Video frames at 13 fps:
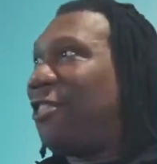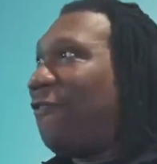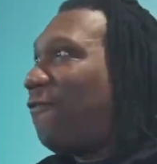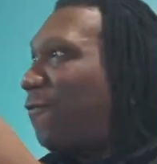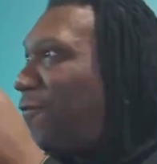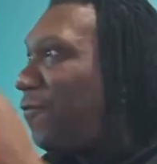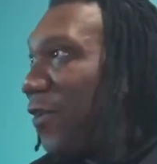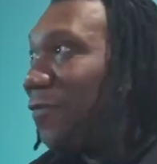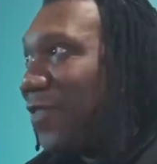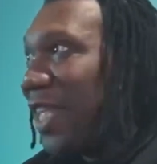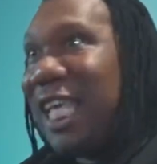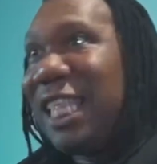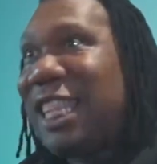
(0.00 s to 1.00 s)
The
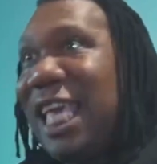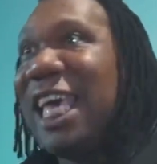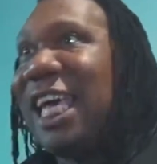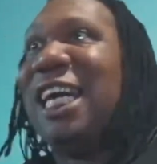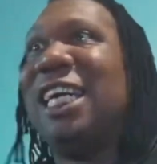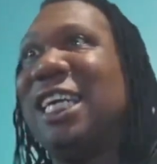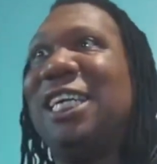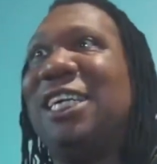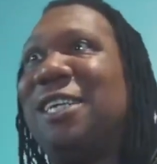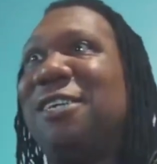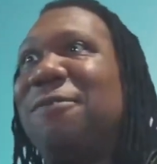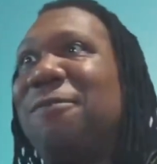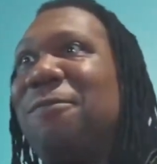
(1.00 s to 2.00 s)
50th year.
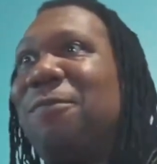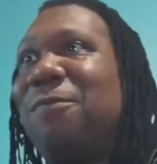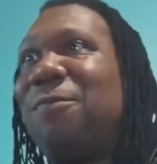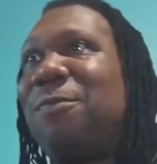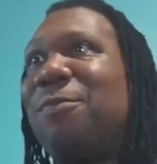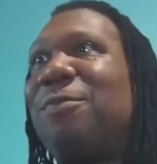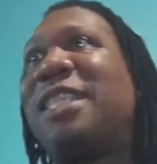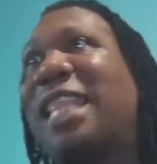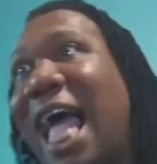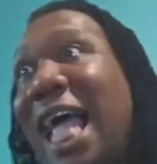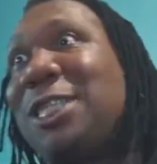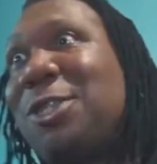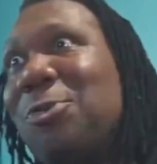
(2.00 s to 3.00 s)

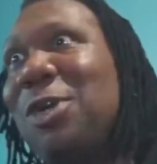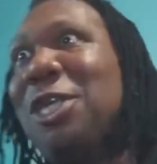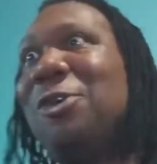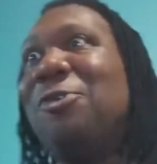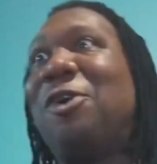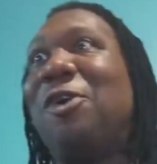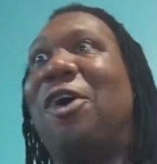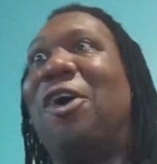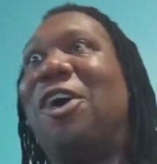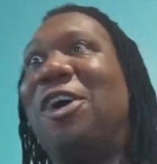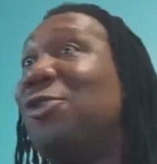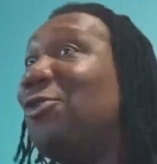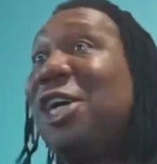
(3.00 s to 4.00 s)
That's when you
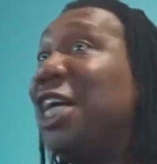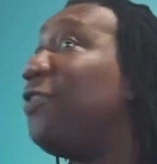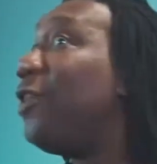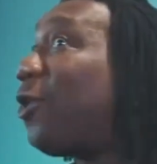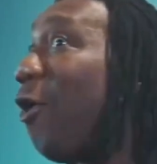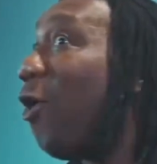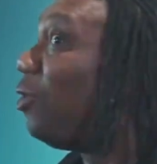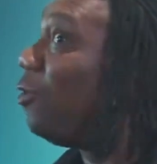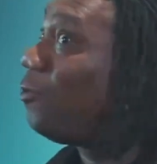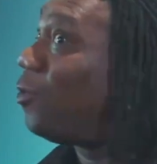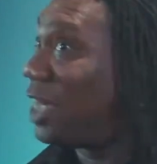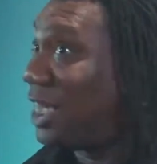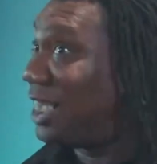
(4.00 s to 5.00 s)
call. You could even call
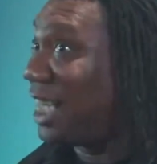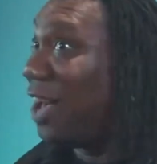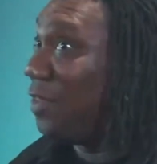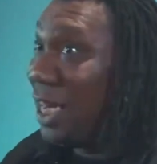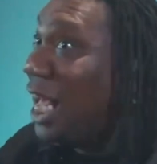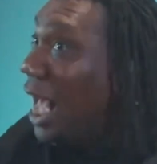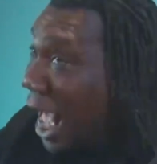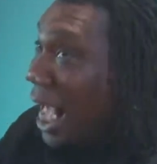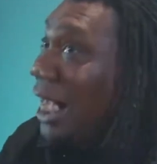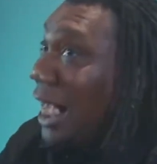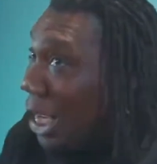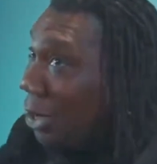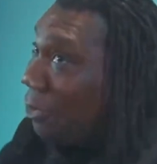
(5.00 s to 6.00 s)
on 47
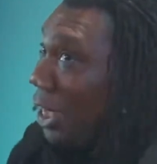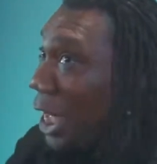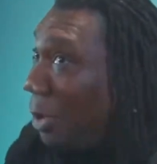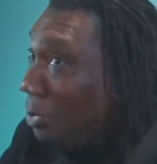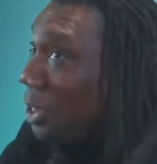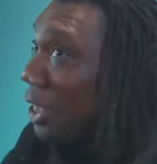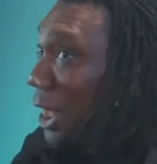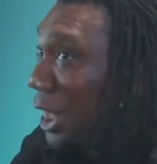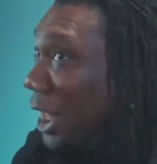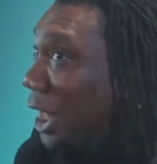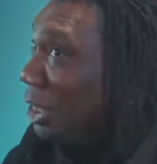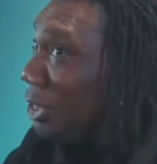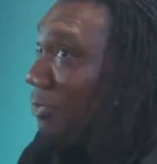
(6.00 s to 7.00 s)
and gear it up to at
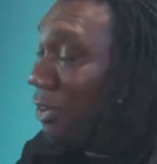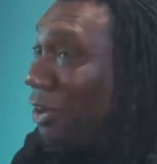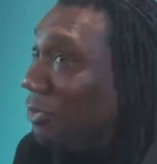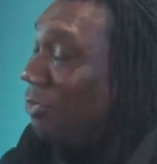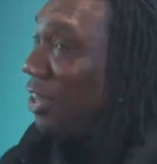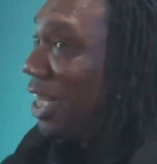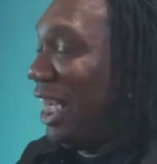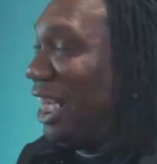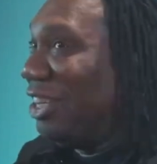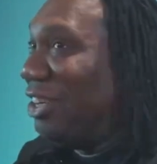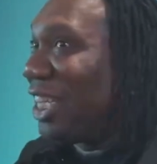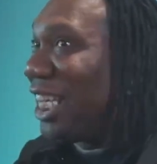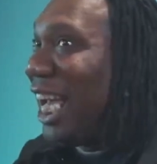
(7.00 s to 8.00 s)
least 50,
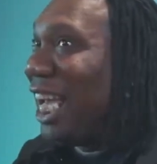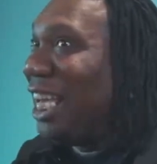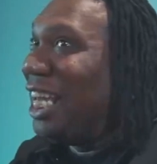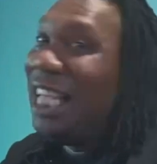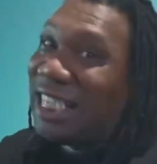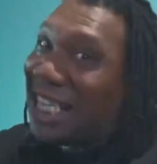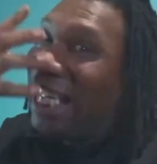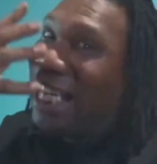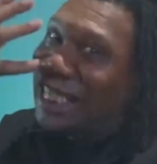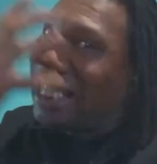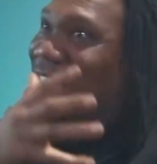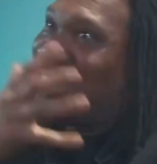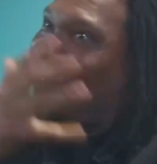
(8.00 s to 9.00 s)
okay? At least
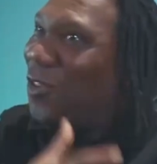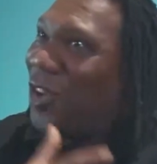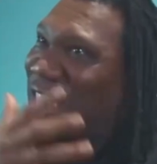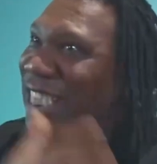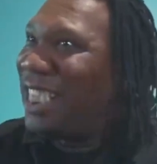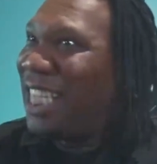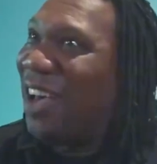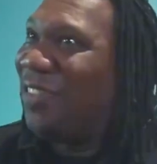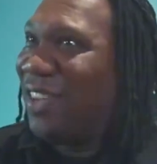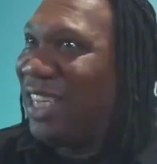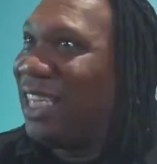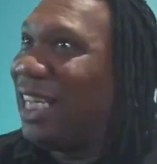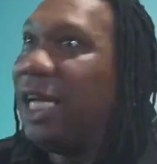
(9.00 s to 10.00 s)
get us into
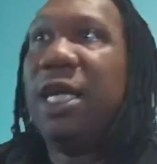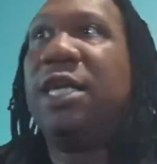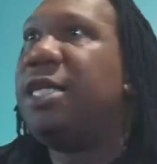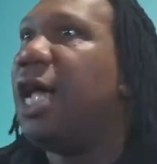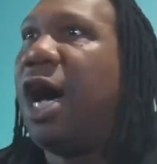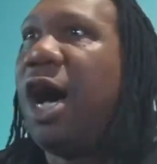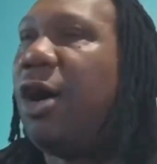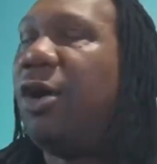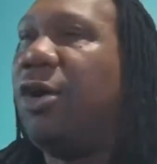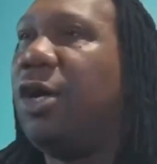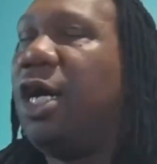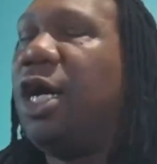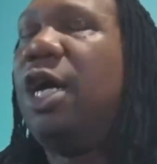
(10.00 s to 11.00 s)
47.
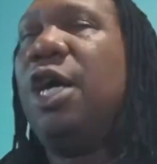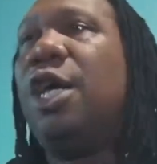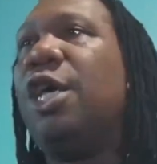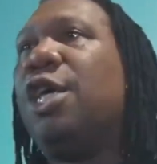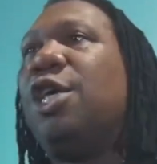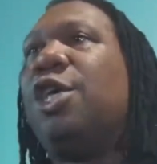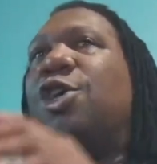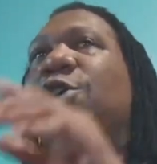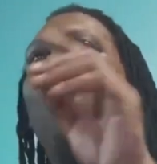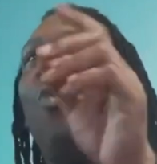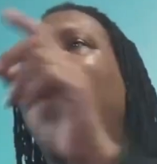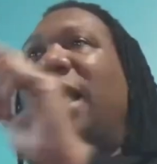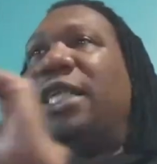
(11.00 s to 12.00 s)
No.
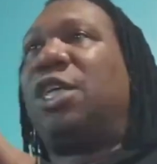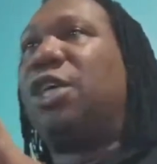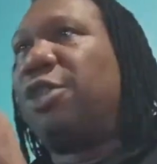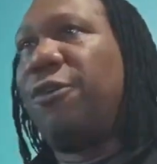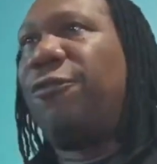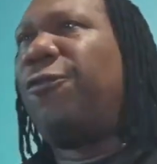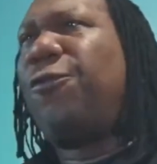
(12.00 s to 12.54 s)
You wait till the